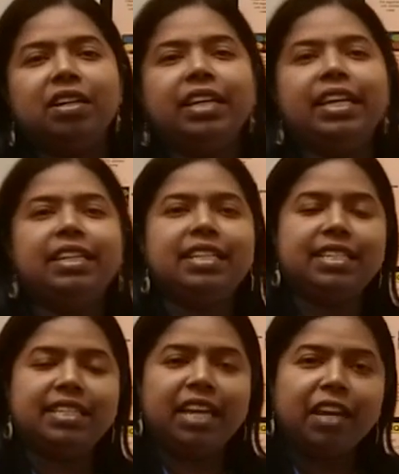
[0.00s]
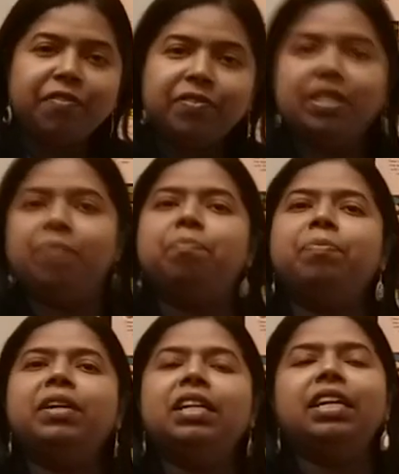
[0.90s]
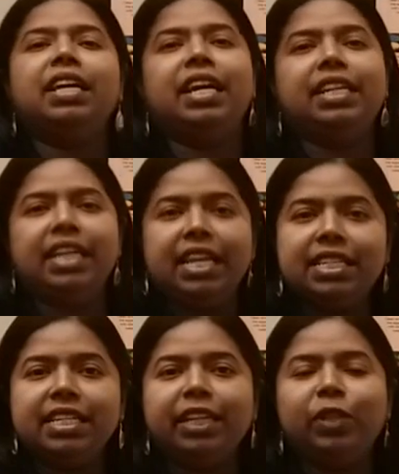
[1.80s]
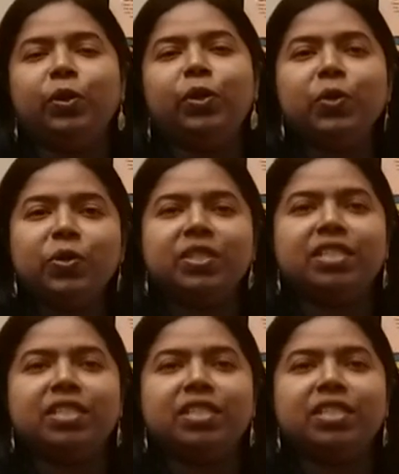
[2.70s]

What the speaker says: It is safe, simple and easy to use.